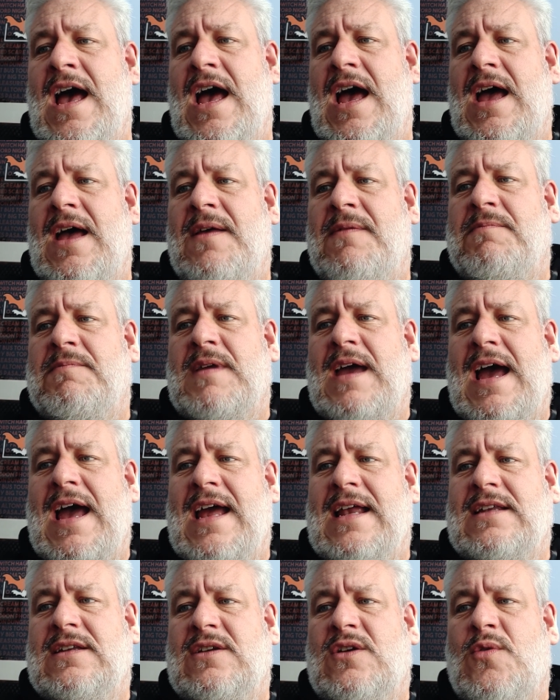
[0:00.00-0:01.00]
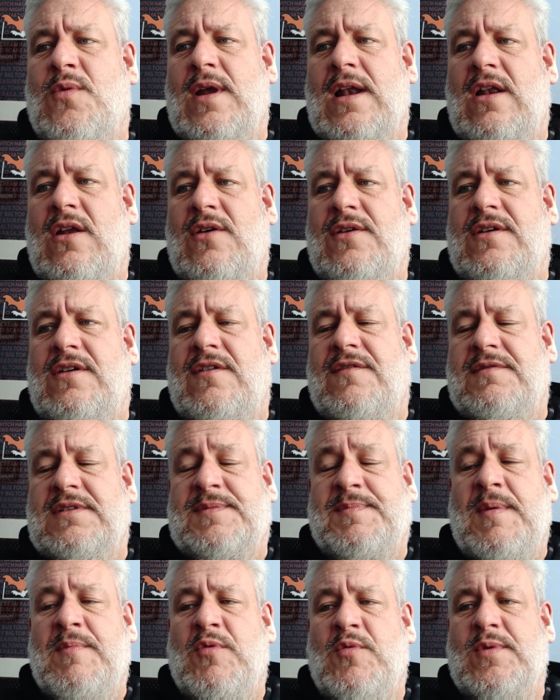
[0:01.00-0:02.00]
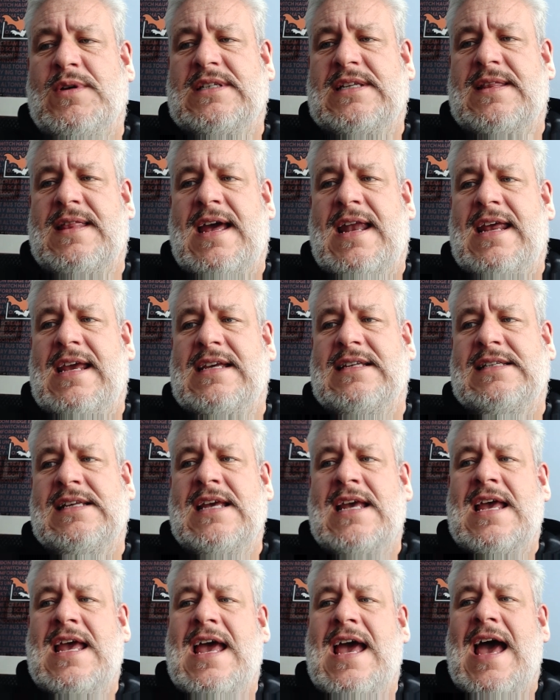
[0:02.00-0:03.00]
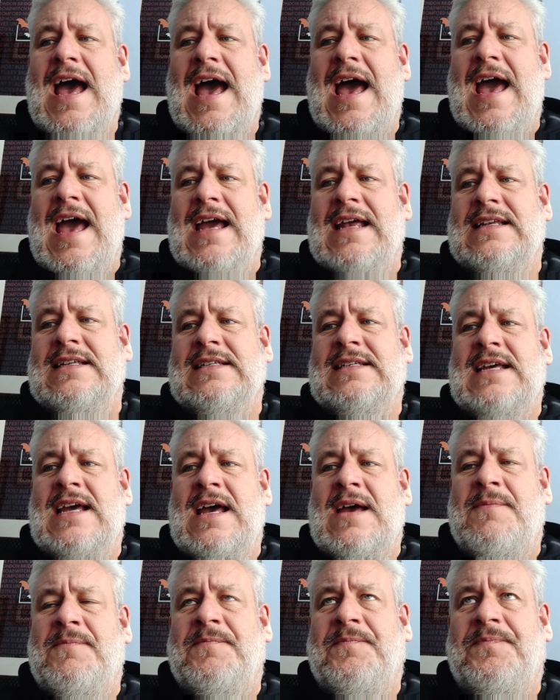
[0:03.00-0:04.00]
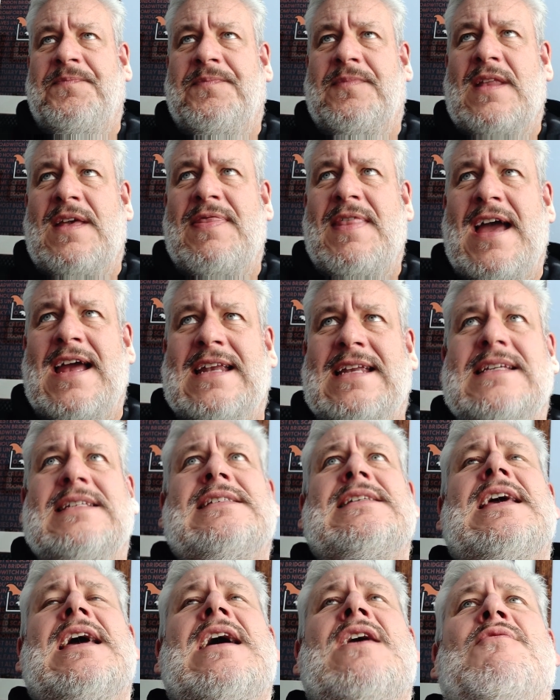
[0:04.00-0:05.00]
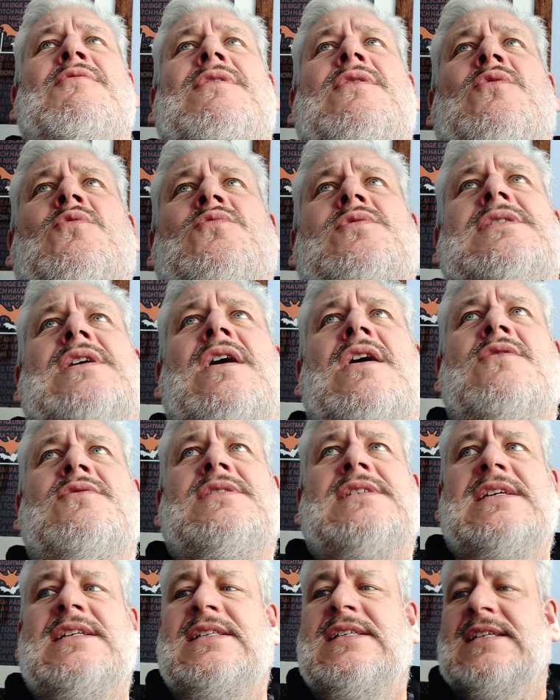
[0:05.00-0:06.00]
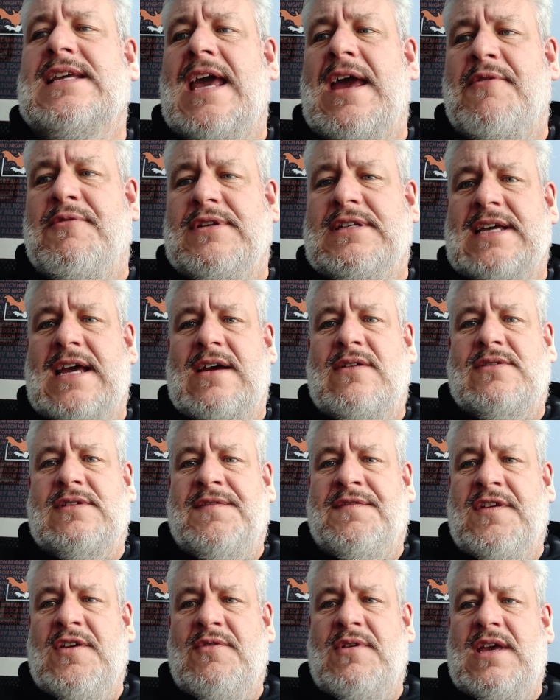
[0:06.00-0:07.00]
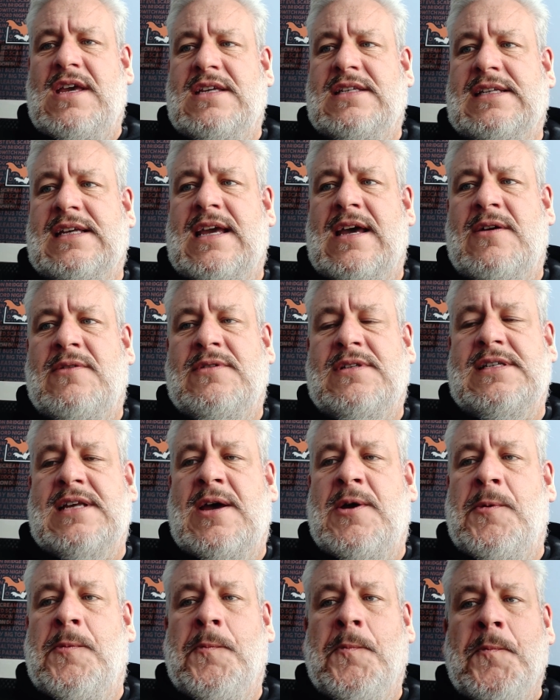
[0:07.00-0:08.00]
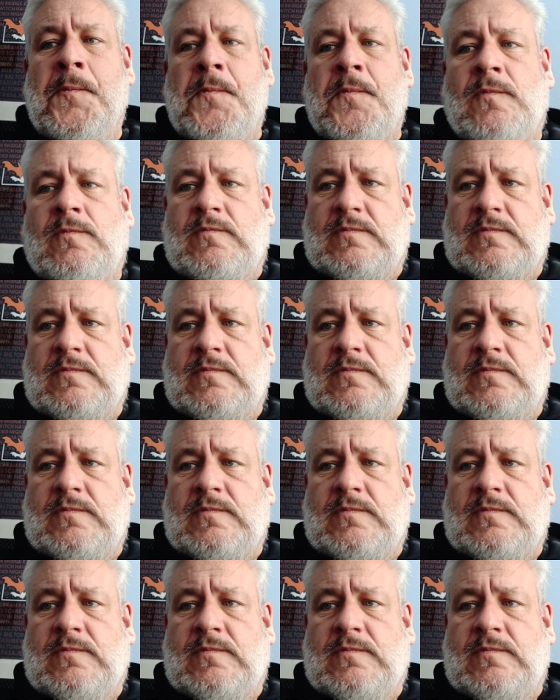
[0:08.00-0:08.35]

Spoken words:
and quite a lot of Spinball Wizard that is. And that is the area that also hosted Scary Tales a few years ago. So